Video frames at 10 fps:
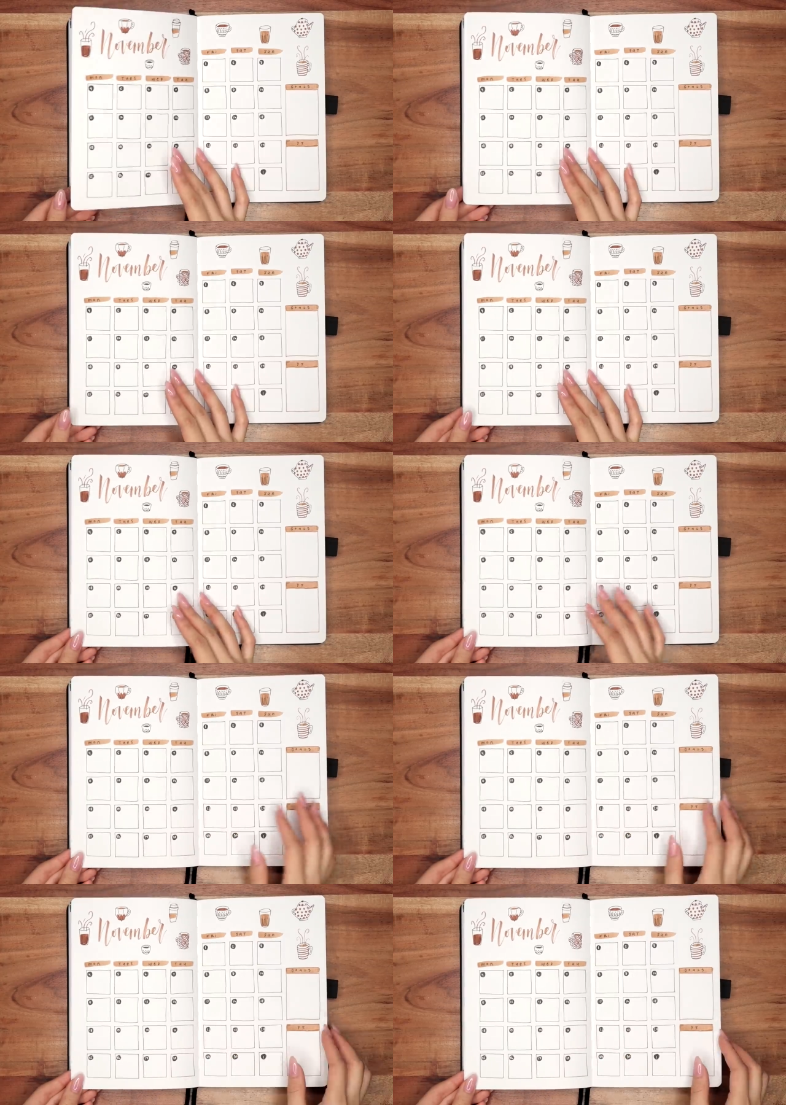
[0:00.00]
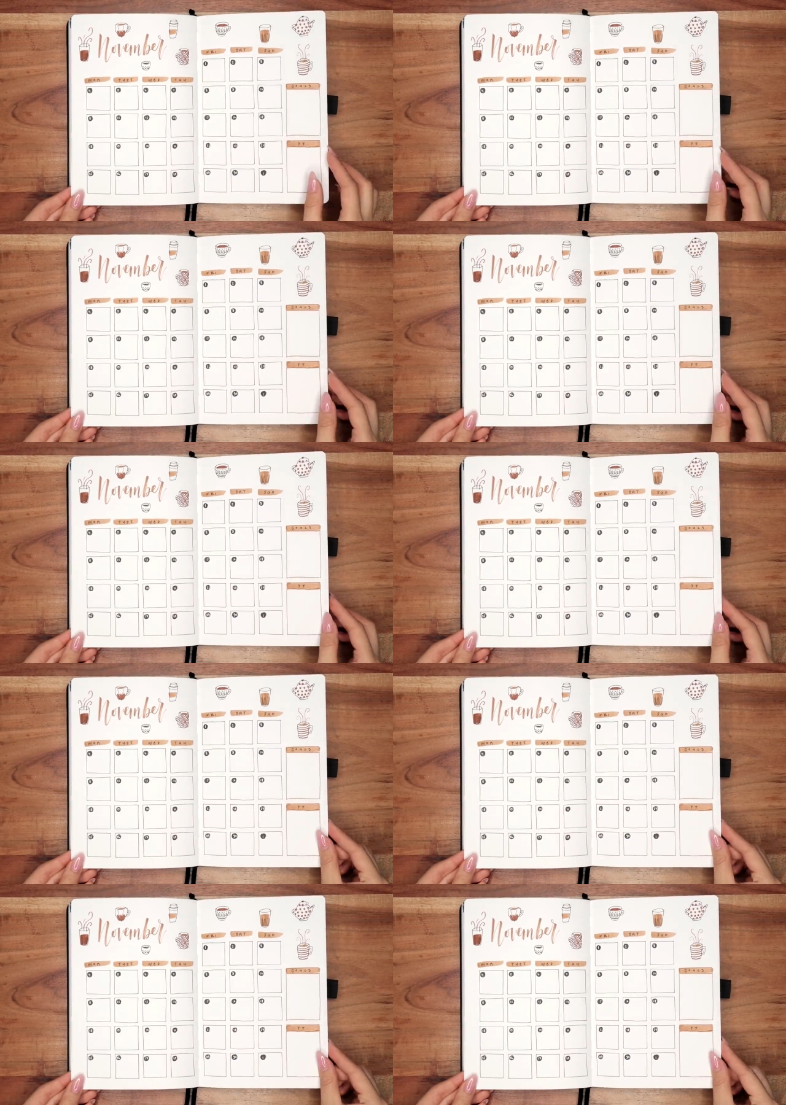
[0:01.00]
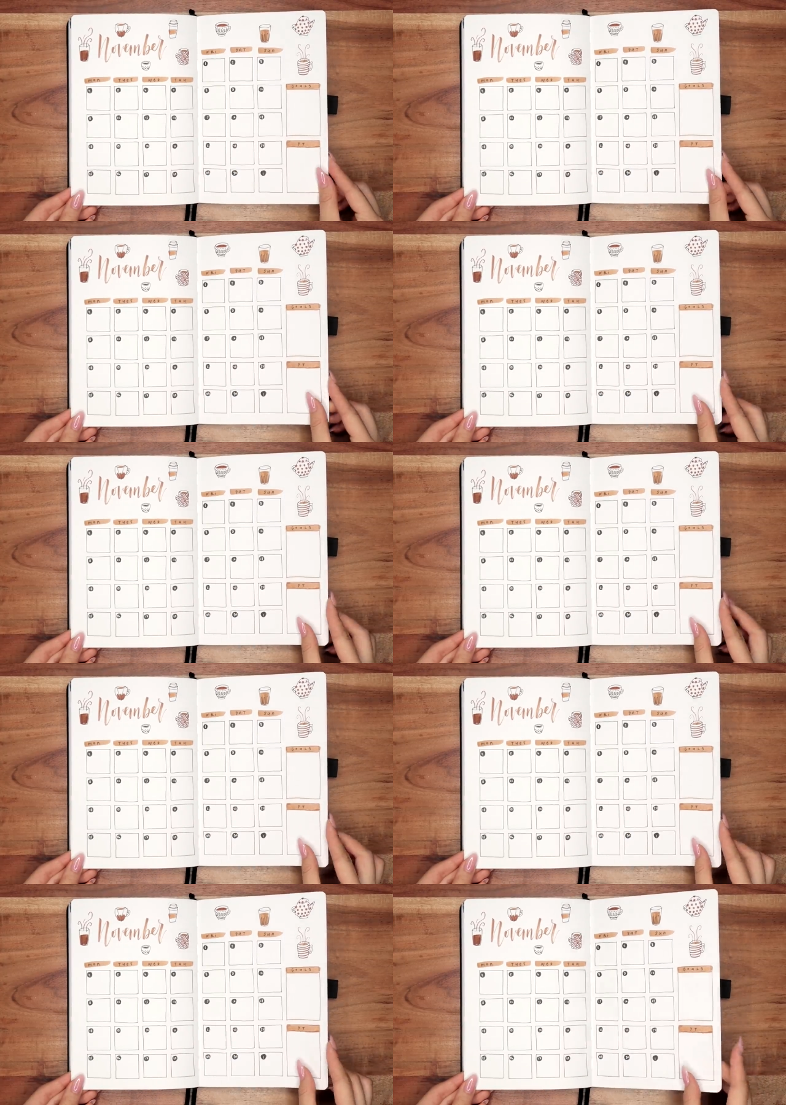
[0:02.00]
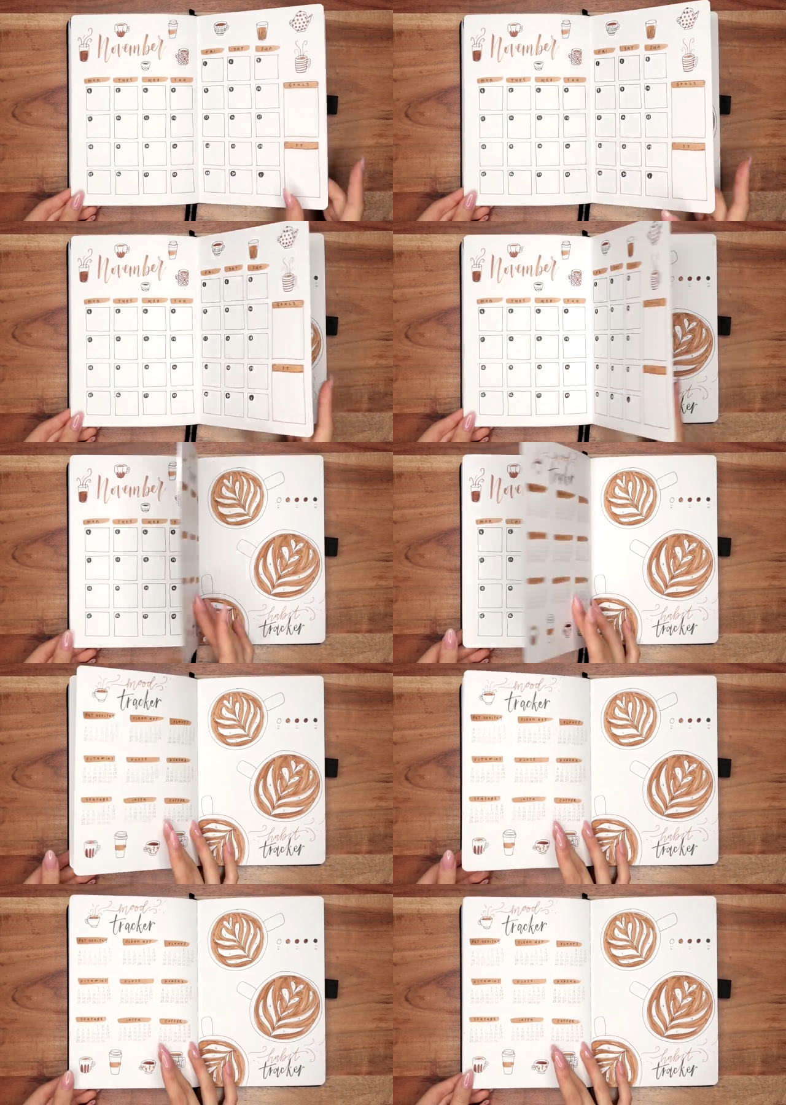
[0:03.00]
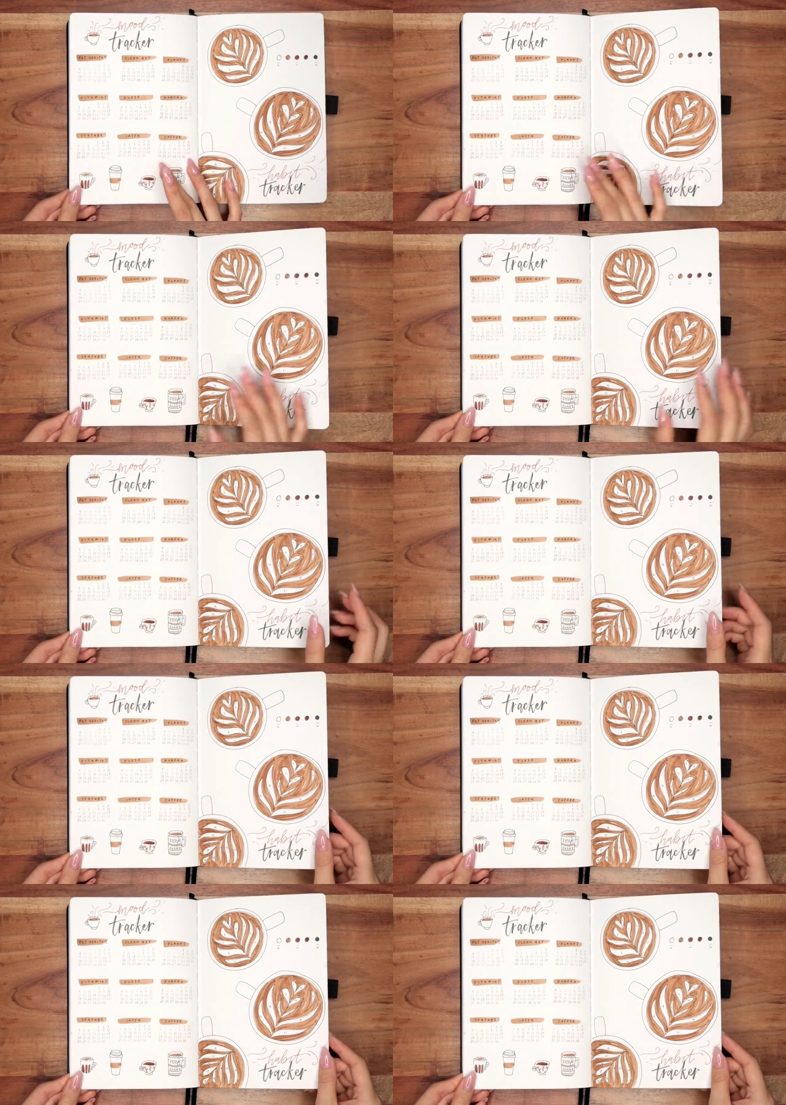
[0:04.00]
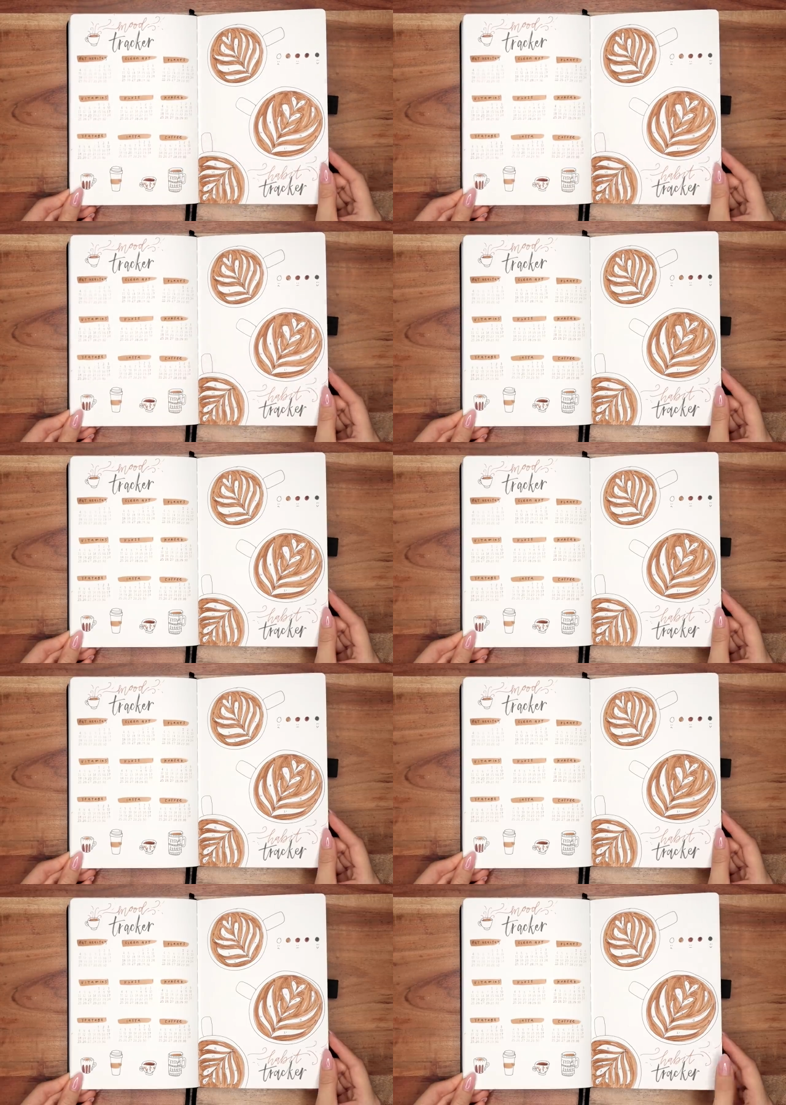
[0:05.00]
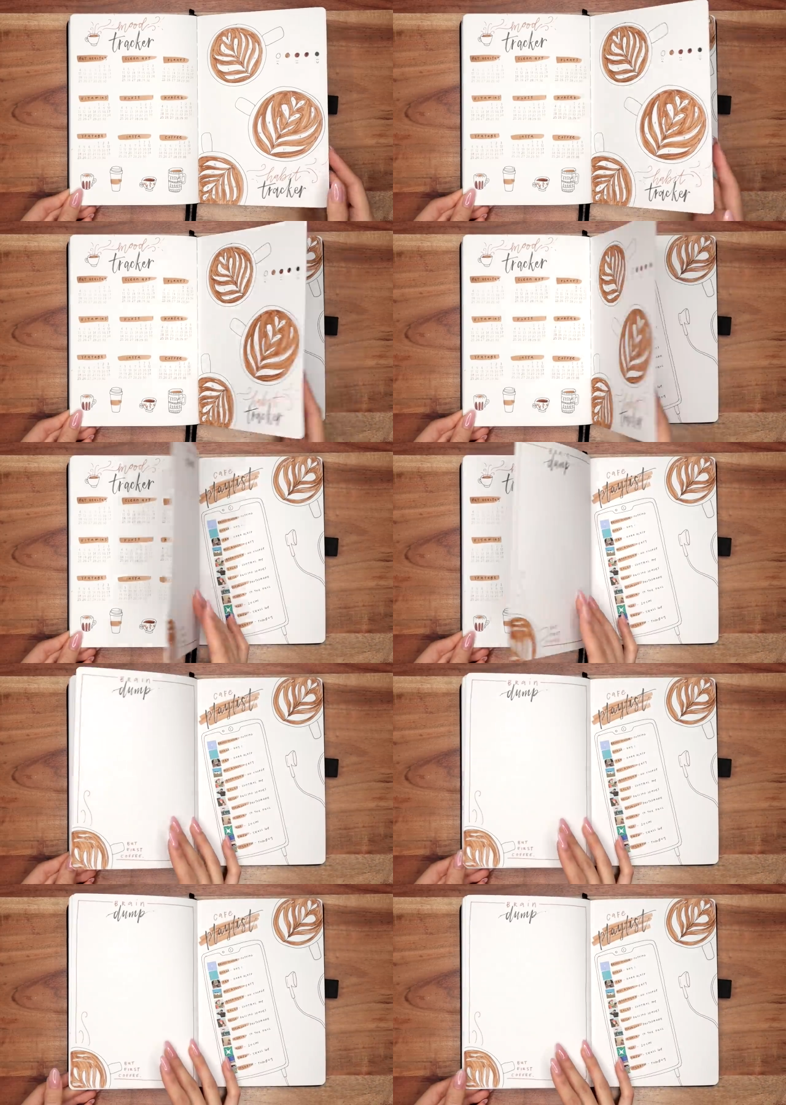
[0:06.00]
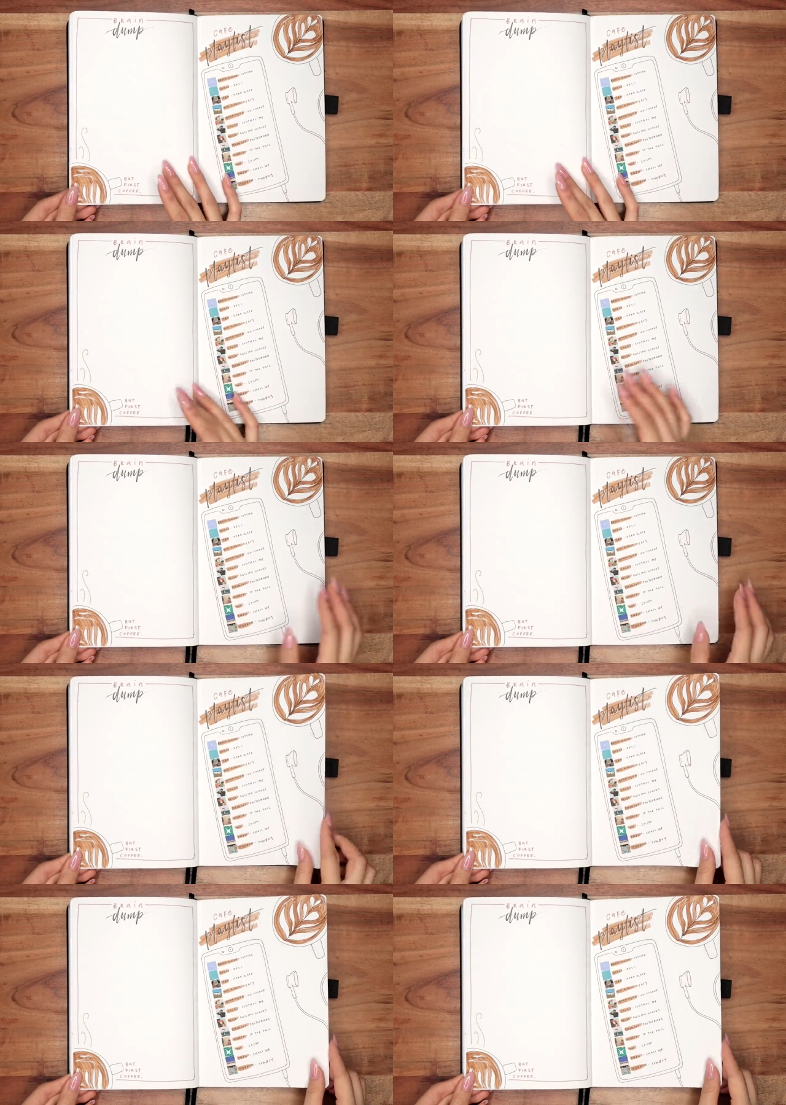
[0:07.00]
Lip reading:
Nobody's mouth can be seen.